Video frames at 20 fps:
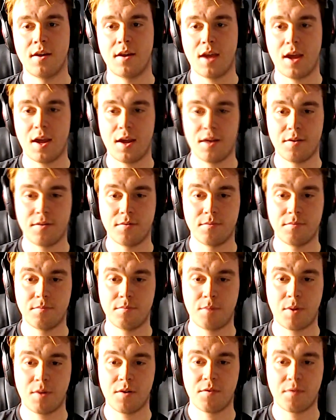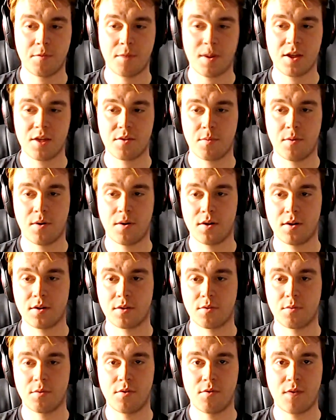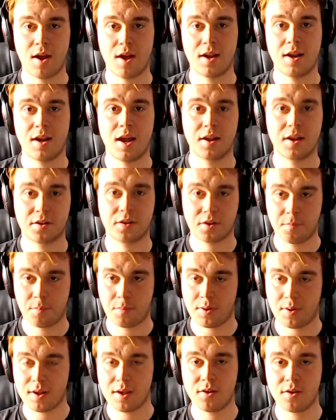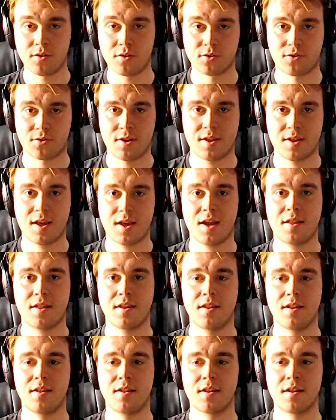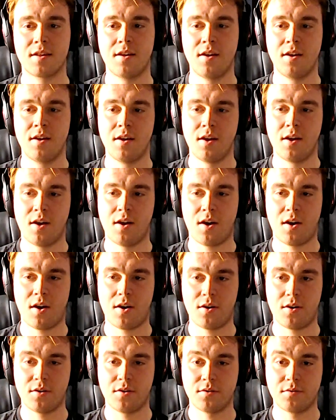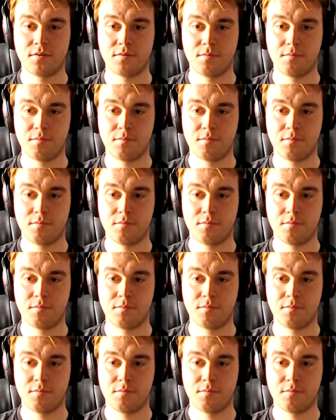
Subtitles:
Both of the benchmarks were ran at complete ultra settings. On